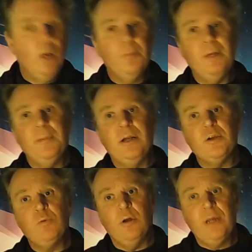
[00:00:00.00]
because
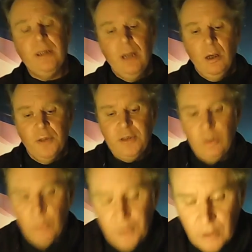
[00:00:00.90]

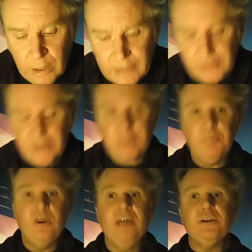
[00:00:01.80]
let's put it
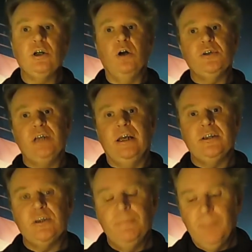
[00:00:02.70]
into context.
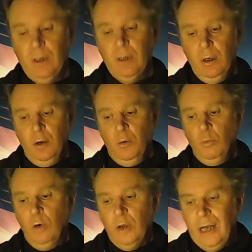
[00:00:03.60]
What
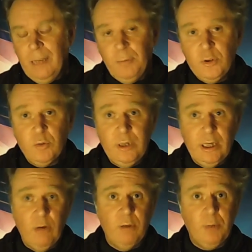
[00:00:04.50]
happens when you go on a
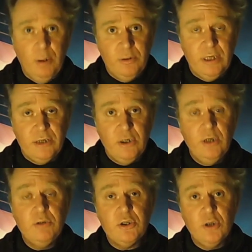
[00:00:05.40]
protest? You use a
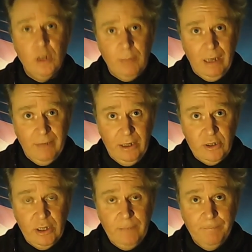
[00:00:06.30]
certain amount of energy,
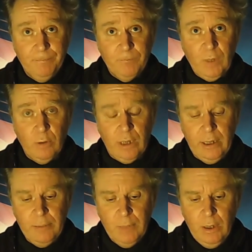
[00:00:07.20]
okay?
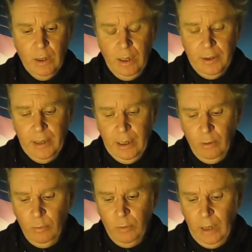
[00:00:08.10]
Now,
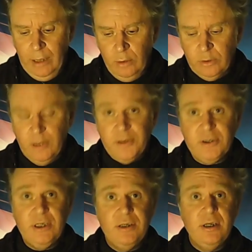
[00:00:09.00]
I looked at
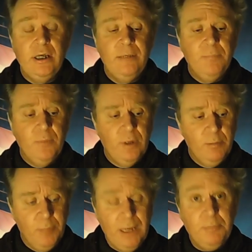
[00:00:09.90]
the
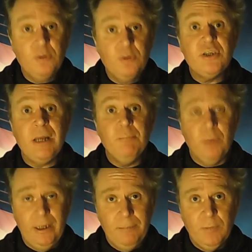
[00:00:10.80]
People's Assembly. The
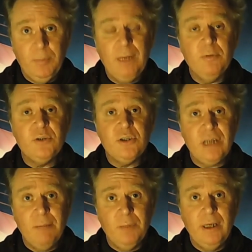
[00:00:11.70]
People's Assembly
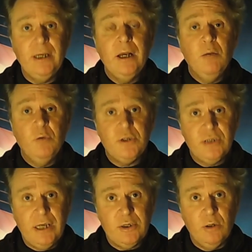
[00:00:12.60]
was set up
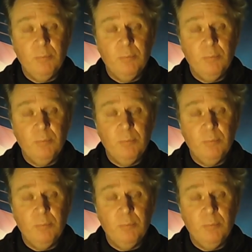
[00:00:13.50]
by the